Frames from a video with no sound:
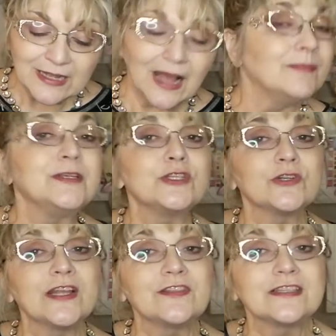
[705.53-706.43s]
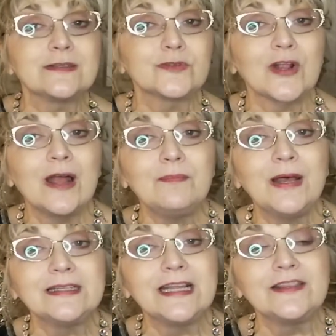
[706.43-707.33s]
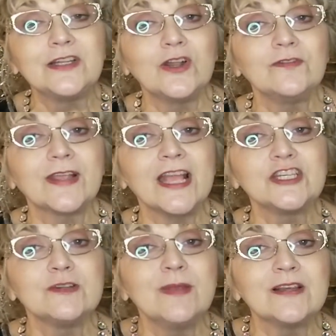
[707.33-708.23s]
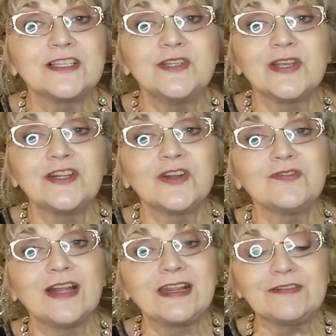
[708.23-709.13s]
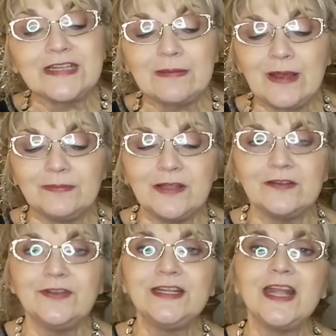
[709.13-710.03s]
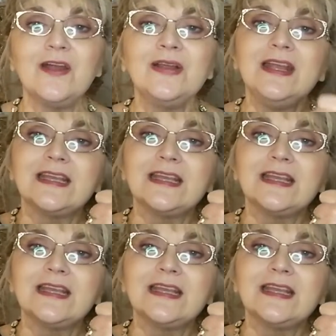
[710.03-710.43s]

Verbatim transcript: uh, be sure to hit the subscribe button, hit the notification bell so you get notified every time I upload a video.